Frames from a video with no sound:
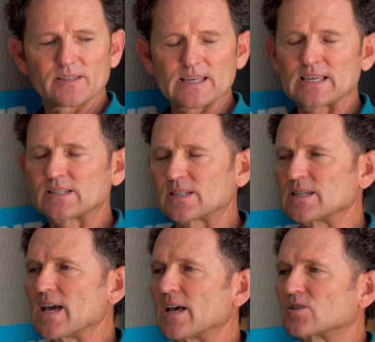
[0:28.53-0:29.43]
the
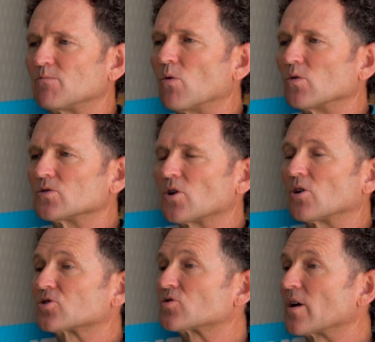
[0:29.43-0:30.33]
ECS Boards
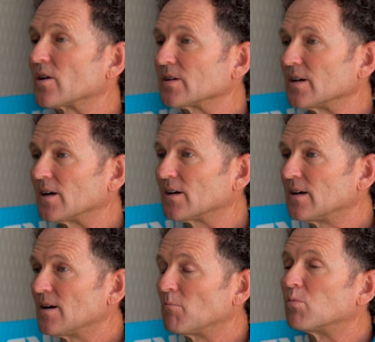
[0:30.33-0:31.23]
Australia
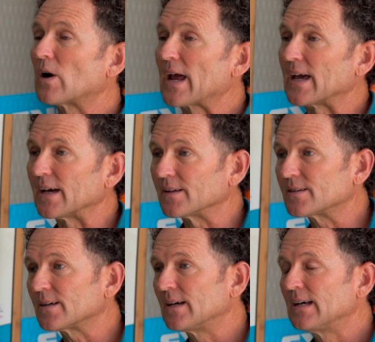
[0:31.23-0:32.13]

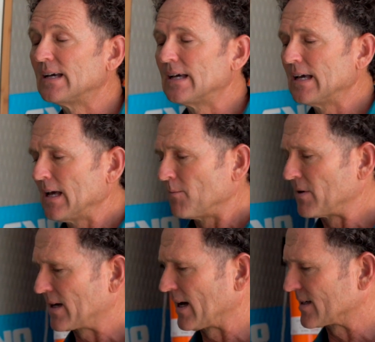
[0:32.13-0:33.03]
brand
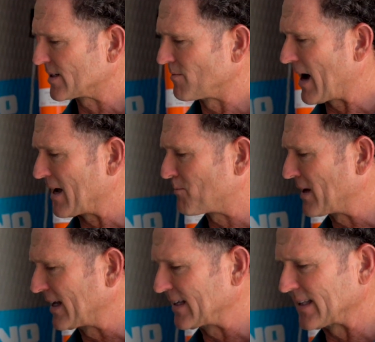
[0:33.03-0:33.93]
because, in my
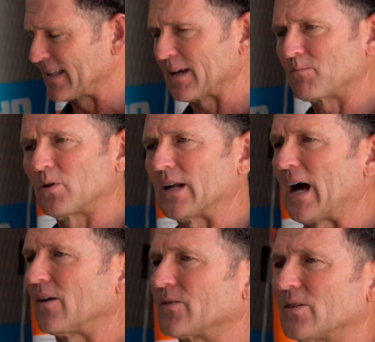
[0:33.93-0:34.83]
opinion, they put
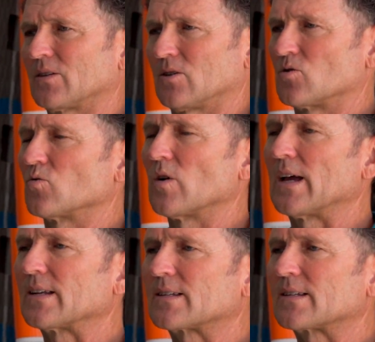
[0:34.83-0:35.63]
out a great